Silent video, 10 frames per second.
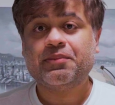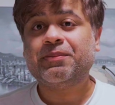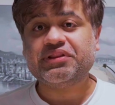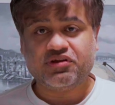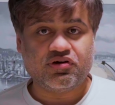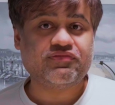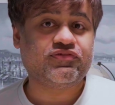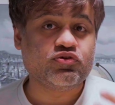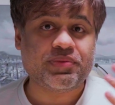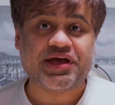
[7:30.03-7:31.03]
But there are a
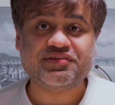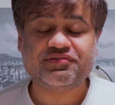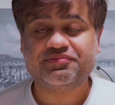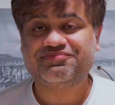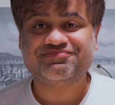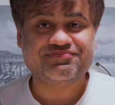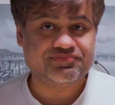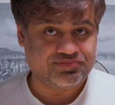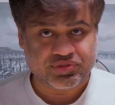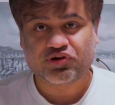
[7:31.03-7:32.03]
few bands,
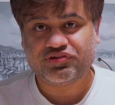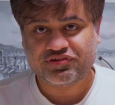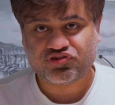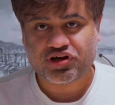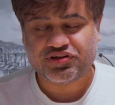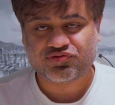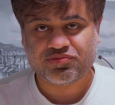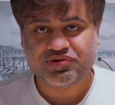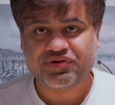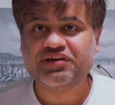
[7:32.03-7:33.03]
because it's a Chinese ROM
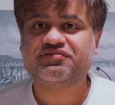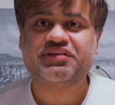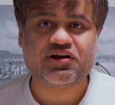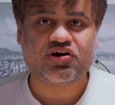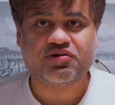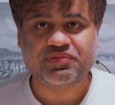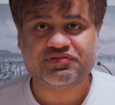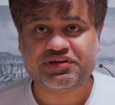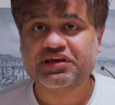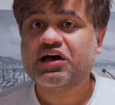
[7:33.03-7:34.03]
device, that are
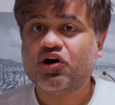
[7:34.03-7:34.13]
missing.